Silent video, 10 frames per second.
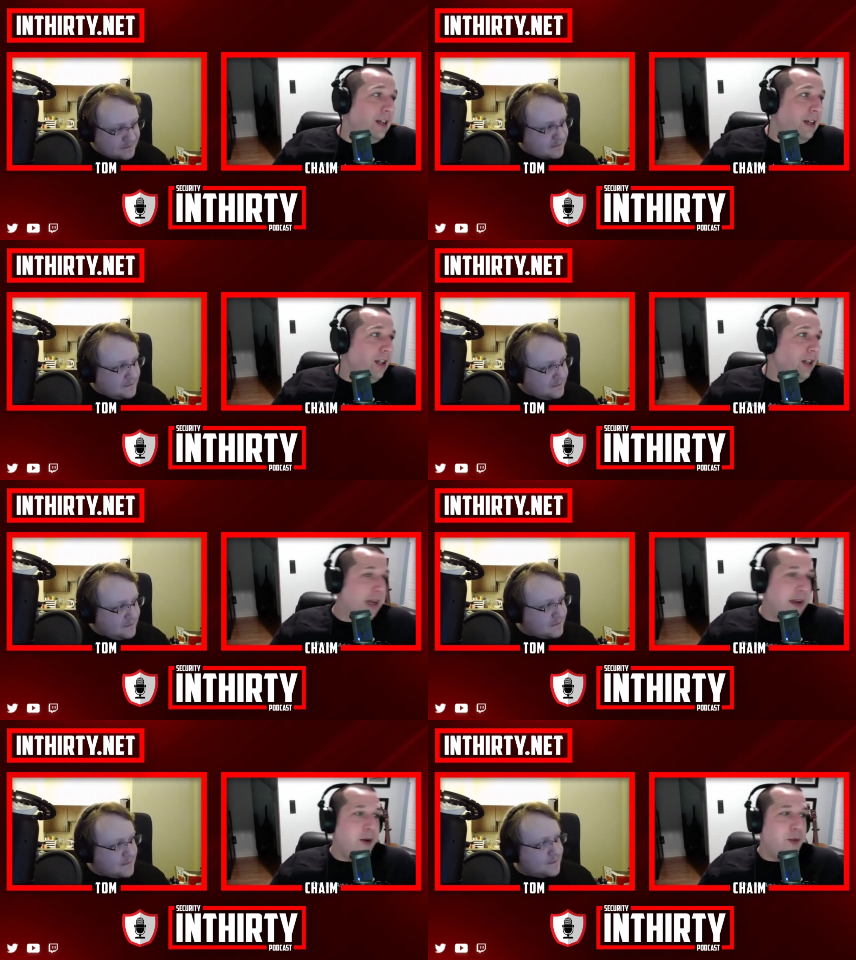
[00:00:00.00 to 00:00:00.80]
Speaker 1: like
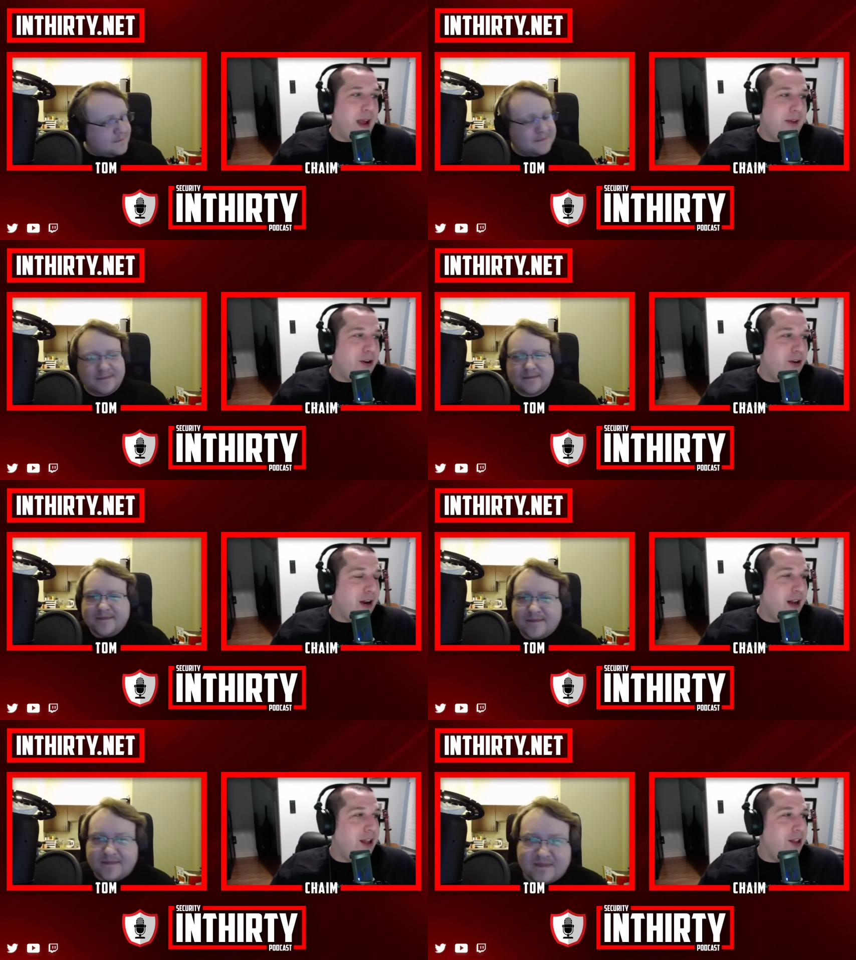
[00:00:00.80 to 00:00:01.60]
we haven't heard
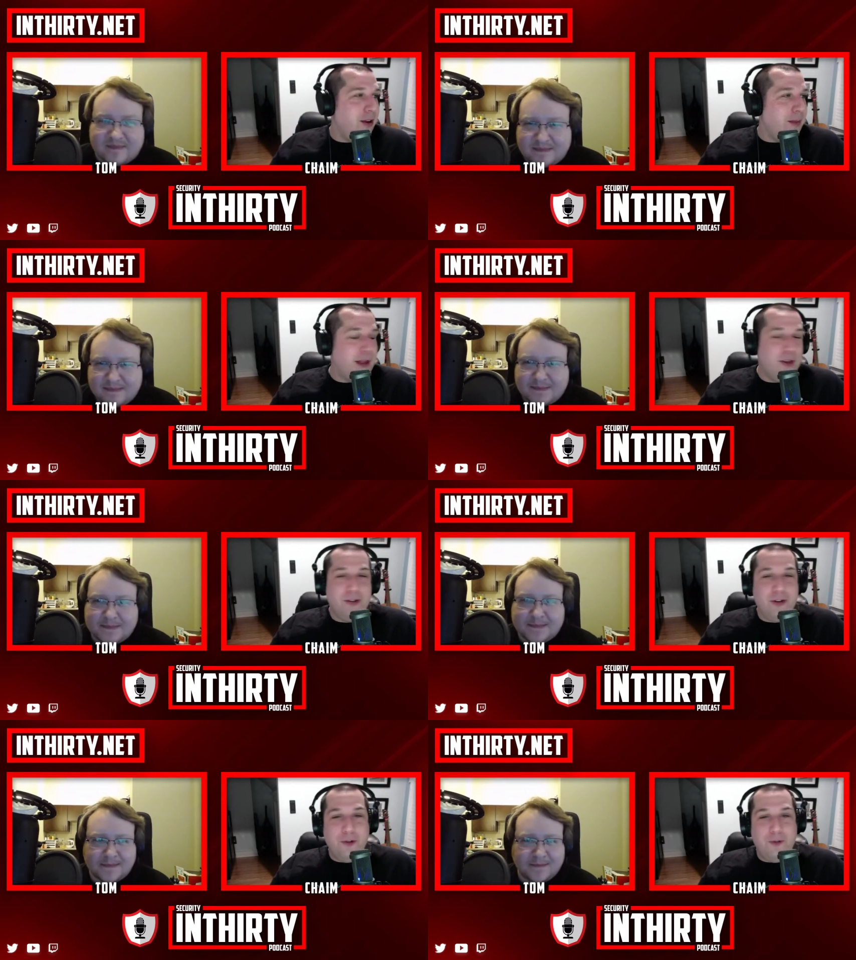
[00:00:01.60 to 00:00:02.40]
any i mean there's no
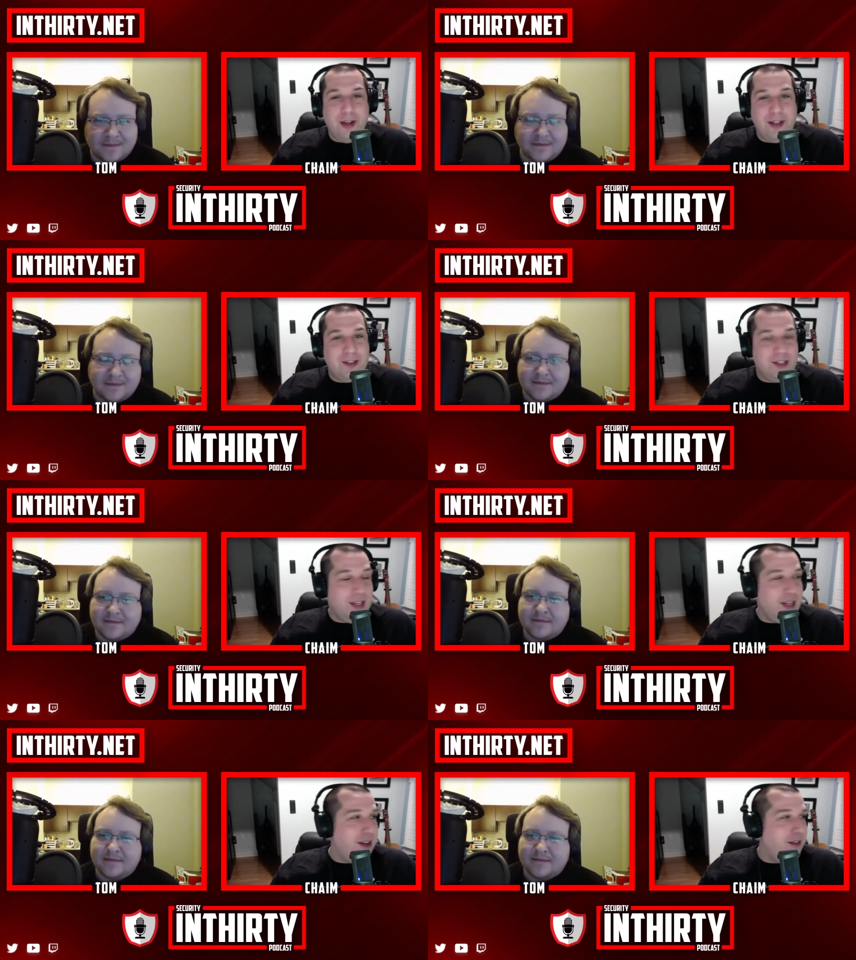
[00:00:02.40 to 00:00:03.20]

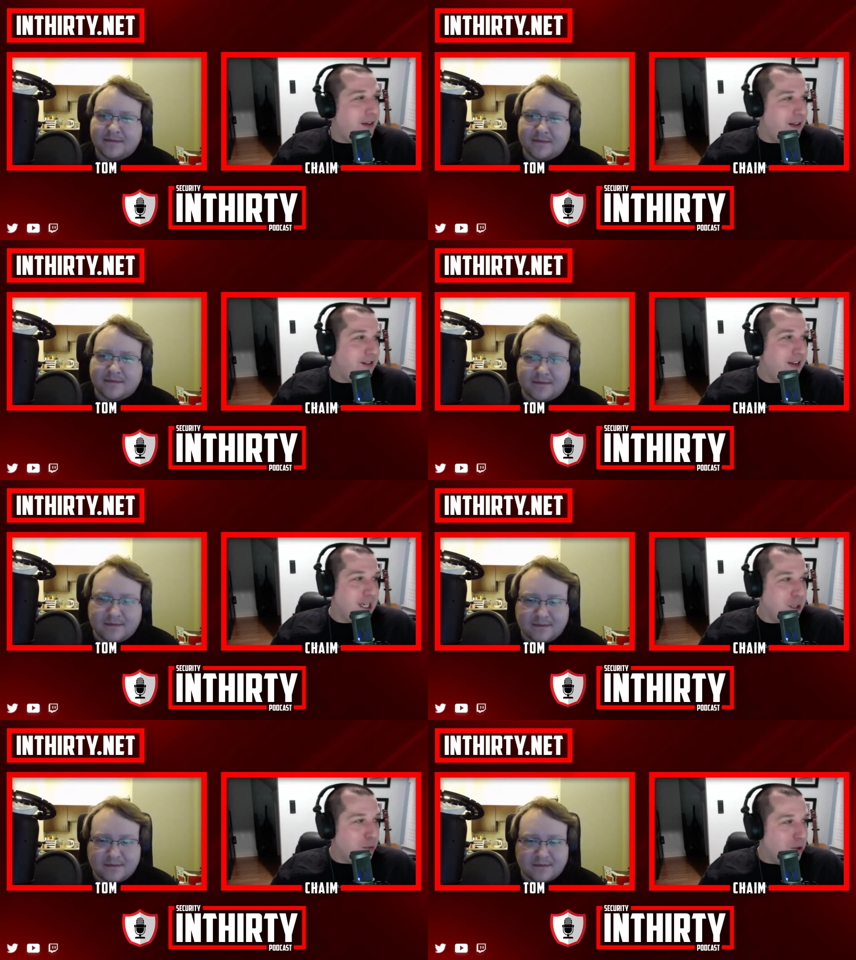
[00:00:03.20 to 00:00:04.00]
fancy fancy
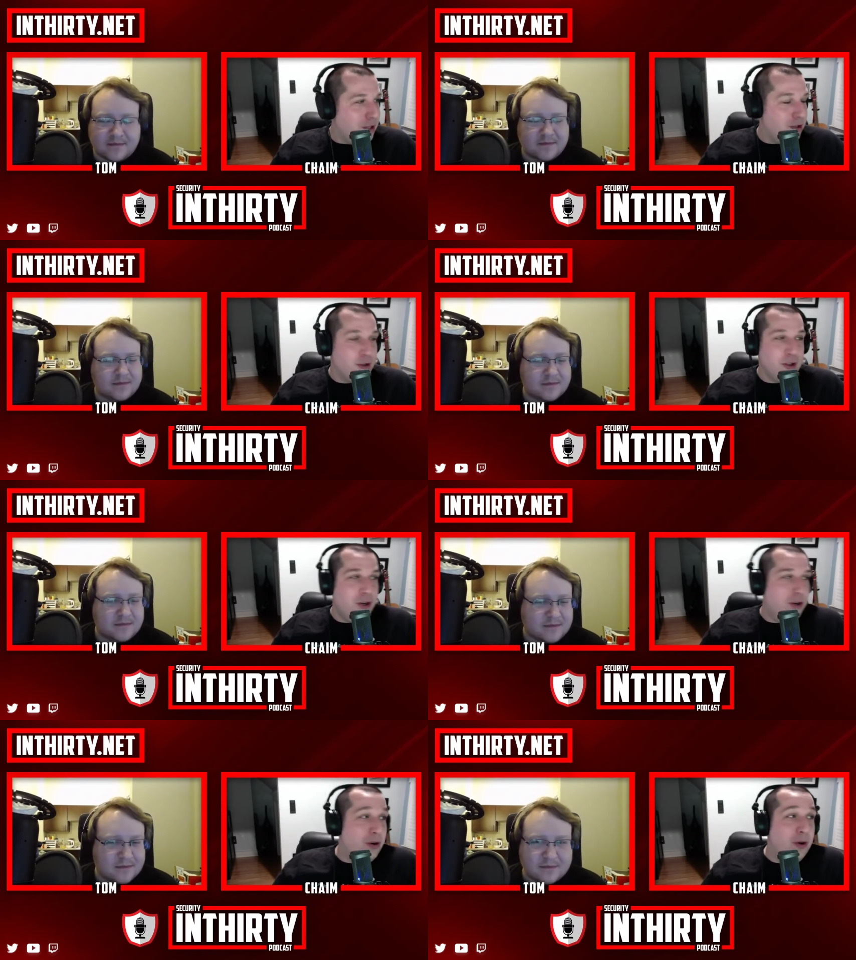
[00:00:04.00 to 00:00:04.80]
exploits there's
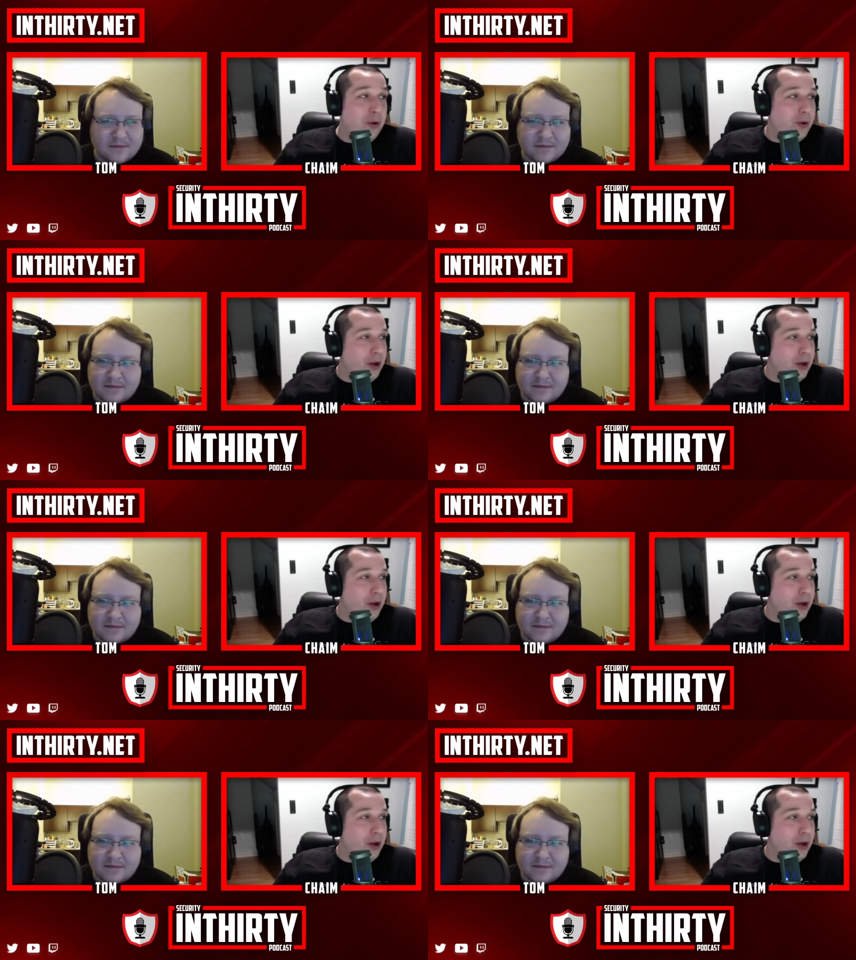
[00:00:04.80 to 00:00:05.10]
no